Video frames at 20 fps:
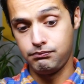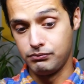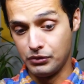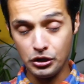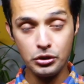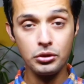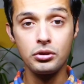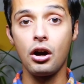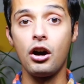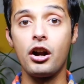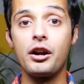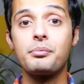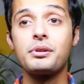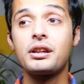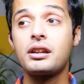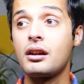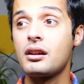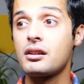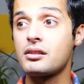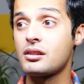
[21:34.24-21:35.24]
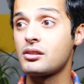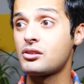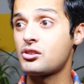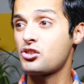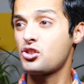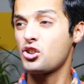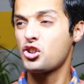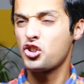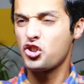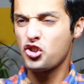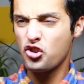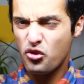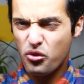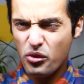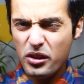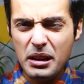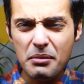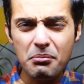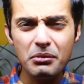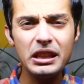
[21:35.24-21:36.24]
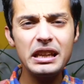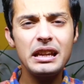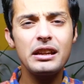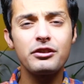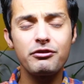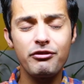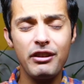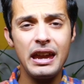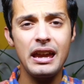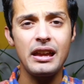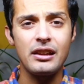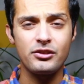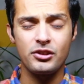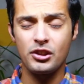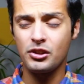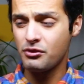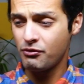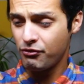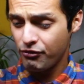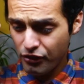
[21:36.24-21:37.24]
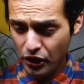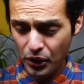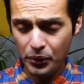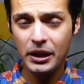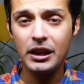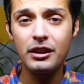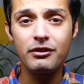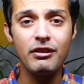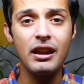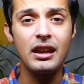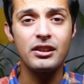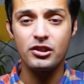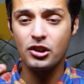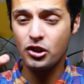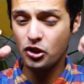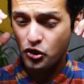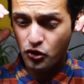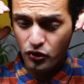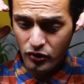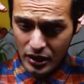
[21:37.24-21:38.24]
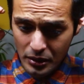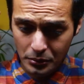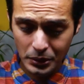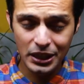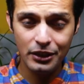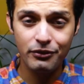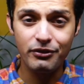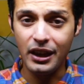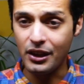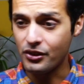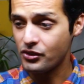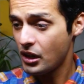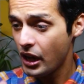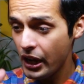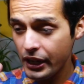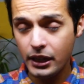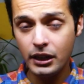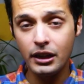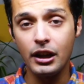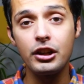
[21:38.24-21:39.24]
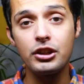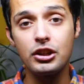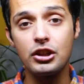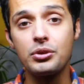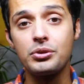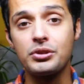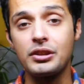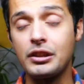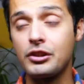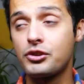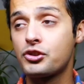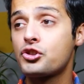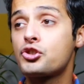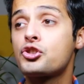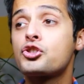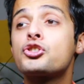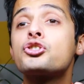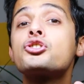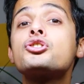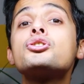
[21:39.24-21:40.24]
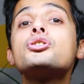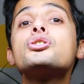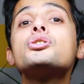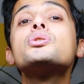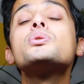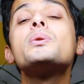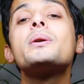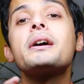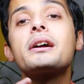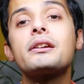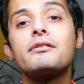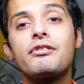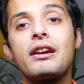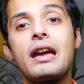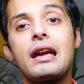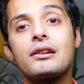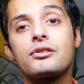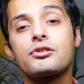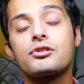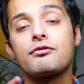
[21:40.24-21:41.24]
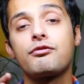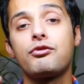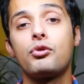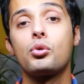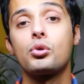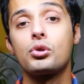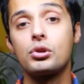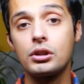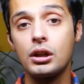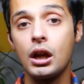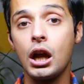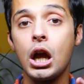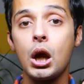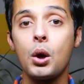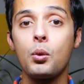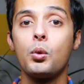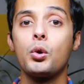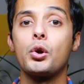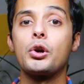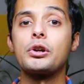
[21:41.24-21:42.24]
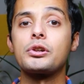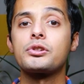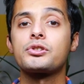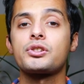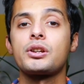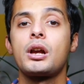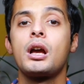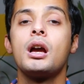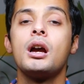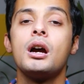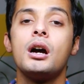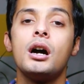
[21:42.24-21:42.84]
new car because it's extremely advanced. It's very advanced, extremely advanced. I cannot use it. It's too advanced for words.